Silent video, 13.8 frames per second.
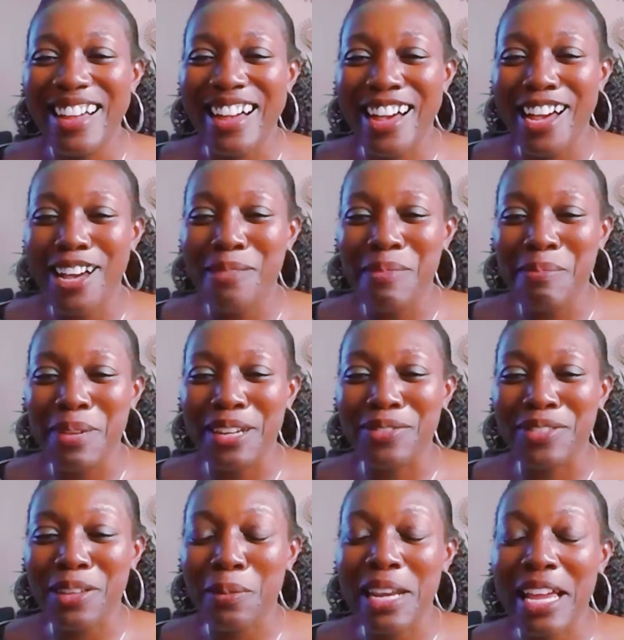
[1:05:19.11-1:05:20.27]
Um, but if
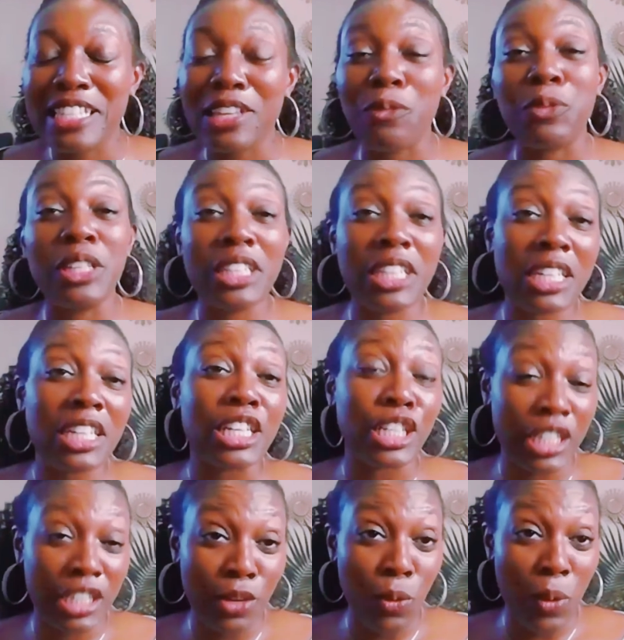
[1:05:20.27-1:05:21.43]
someone has a really
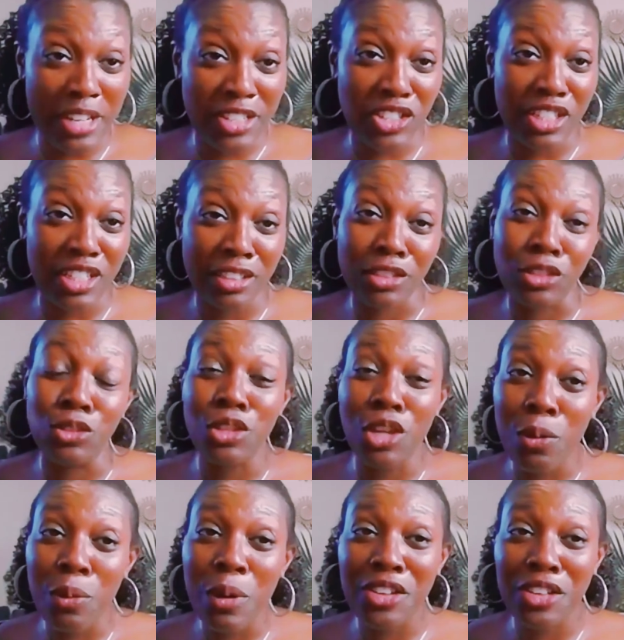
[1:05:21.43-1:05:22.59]
good question, you know
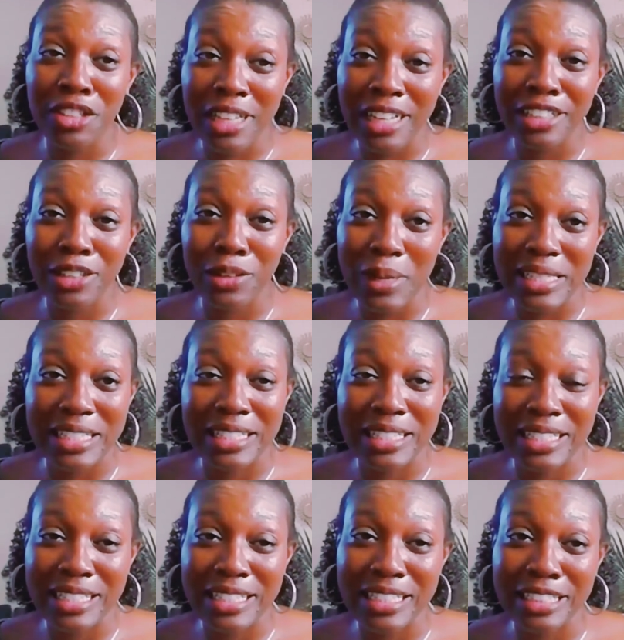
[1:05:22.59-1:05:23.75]
whether or not your question is
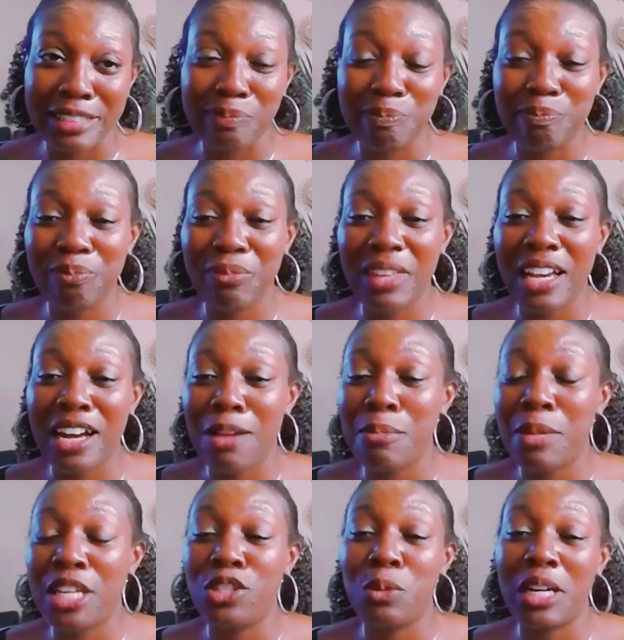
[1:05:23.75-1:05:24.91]
good um,
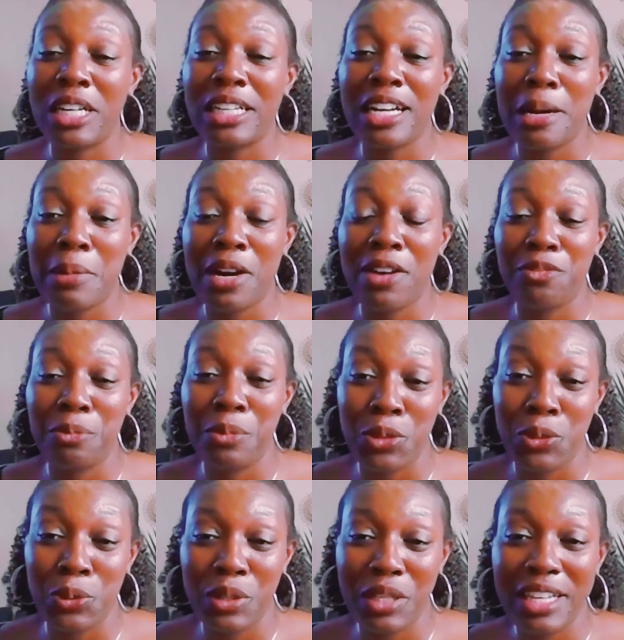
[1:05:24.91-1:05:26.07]
and you want to come off
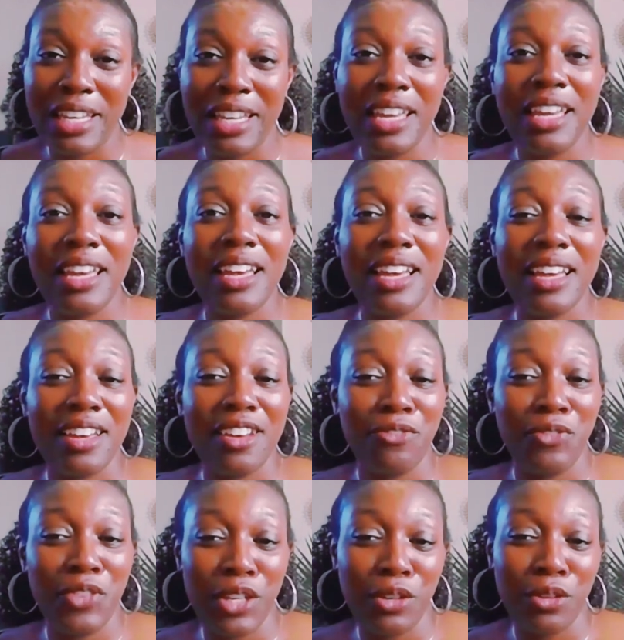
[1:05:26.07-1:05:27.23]
mute,
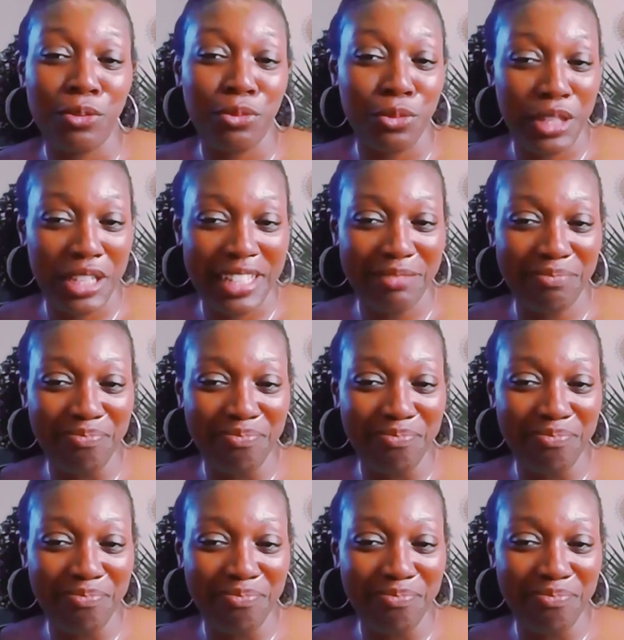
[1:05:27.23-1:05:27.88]
feel free.